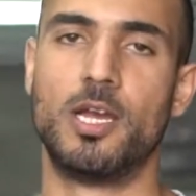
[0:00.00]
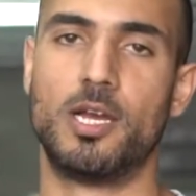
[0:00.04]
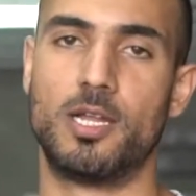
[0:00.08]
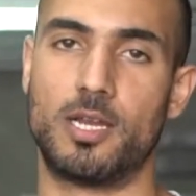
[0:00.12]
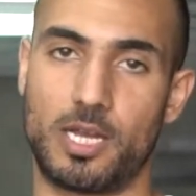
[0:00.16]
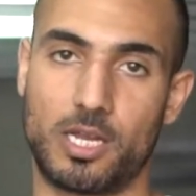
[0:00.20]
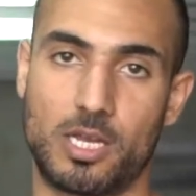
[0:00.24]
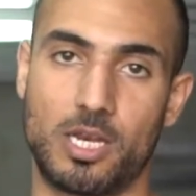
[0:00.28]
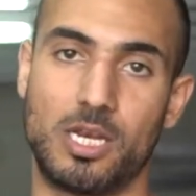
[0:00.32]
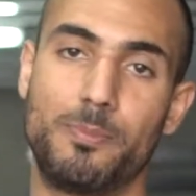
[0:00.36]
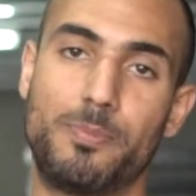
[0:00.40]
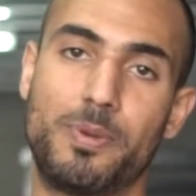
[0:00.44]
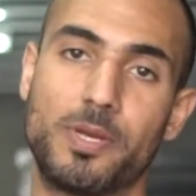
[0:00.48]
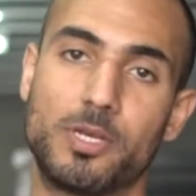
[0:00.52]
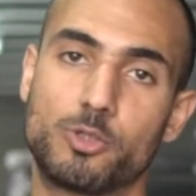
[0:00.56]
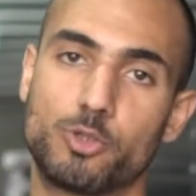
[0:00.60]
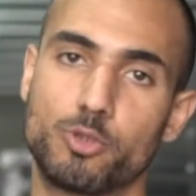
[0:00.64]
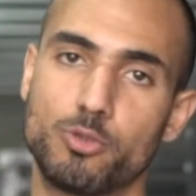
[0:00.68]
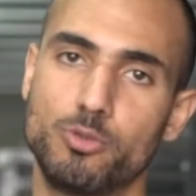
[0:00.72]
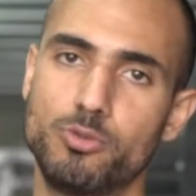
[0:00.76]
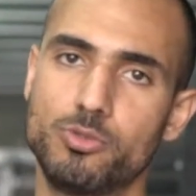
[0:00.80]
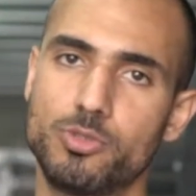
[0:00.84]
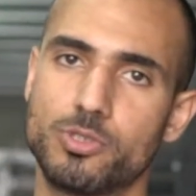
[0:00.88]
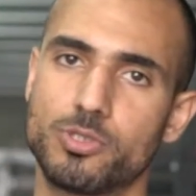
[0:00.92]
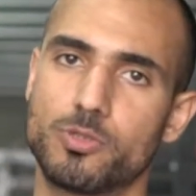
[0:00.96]
like Olympic
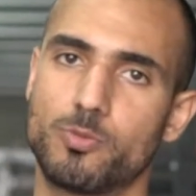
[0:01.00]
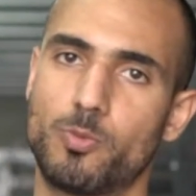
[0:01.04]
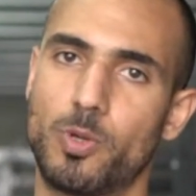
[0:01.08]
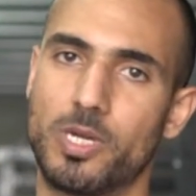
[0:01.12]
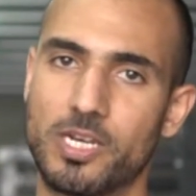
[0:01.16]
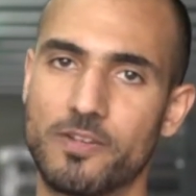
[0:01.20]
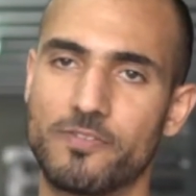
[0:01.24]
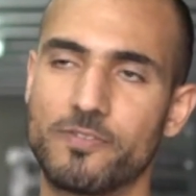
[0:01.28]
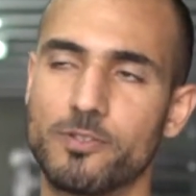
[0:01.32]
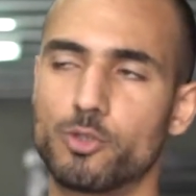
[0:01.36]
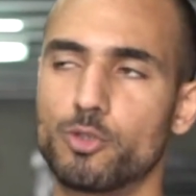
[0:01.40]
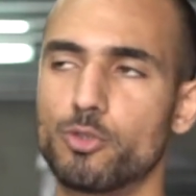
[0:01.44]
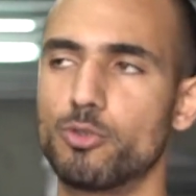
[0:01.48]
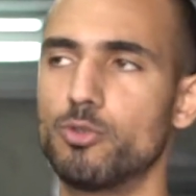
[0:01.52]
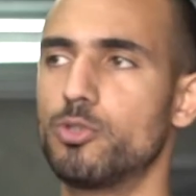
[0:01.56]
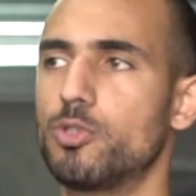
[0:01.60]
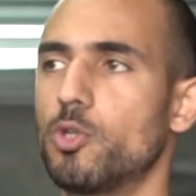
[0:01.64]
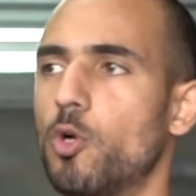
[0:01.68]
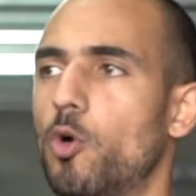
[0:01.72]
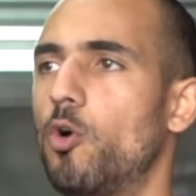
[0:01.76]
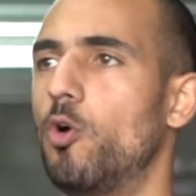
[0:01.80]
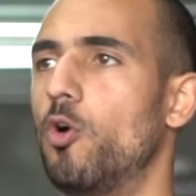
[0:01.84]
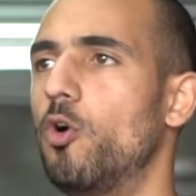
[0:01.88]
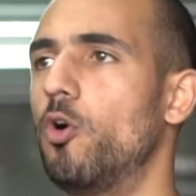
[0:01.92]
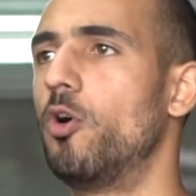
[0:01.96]
shoes, weightlifting shoes,
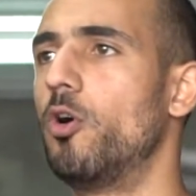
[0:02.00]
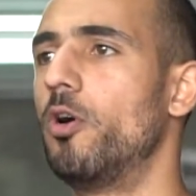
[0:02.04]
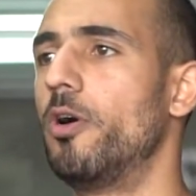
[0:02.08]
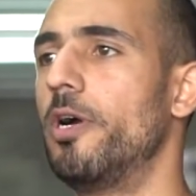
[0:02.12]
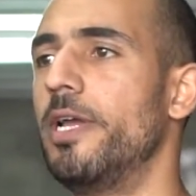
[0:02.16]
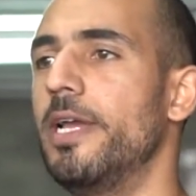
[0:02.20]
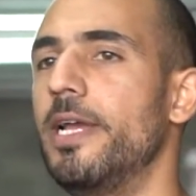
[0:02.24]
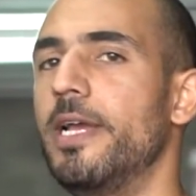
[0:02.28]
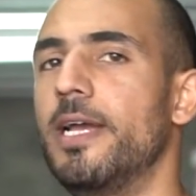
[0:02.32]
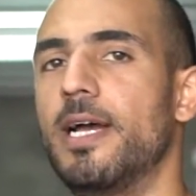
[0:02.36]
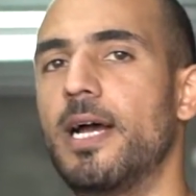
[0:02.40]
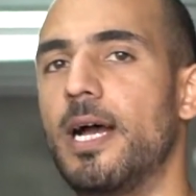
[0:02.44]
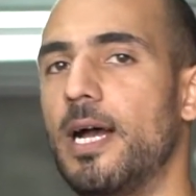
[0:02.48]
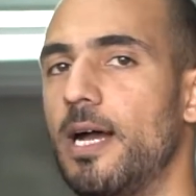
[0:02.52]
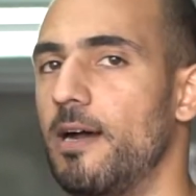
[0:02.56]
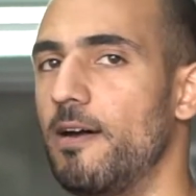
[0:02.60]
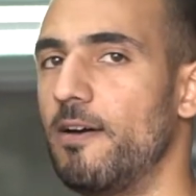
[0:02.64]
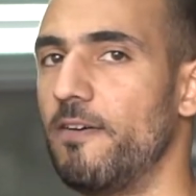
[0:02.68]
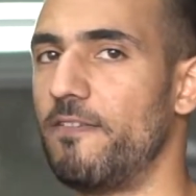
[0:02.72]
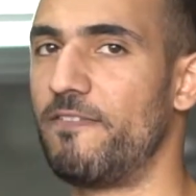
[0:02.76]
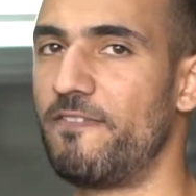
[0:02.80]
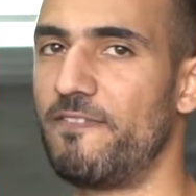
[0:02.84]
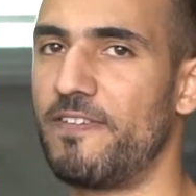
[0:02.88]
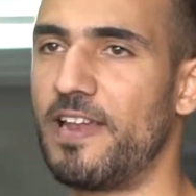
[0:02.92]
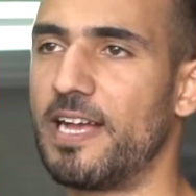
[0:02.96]
or
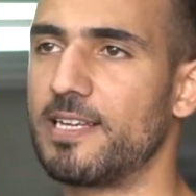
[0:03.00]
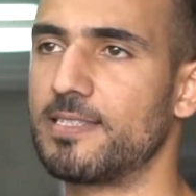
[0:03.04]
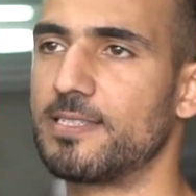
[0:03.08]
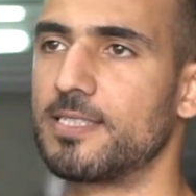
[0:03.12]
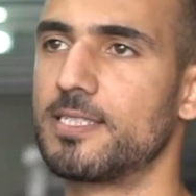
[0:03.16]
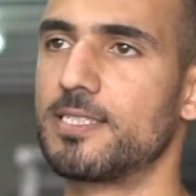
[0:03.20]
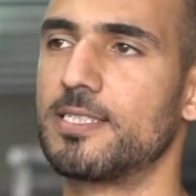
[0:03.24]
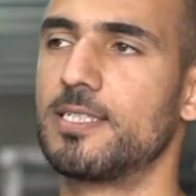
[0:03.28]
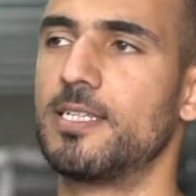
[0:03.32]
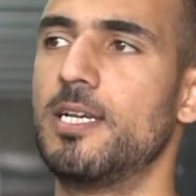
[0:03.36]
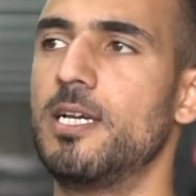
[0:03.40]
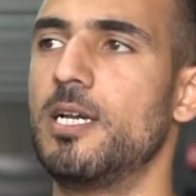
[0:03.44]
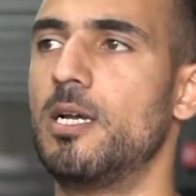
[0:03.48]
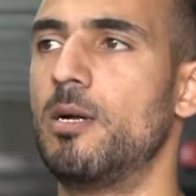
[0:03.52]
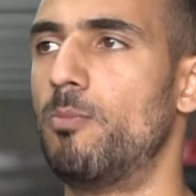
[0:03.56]
flats.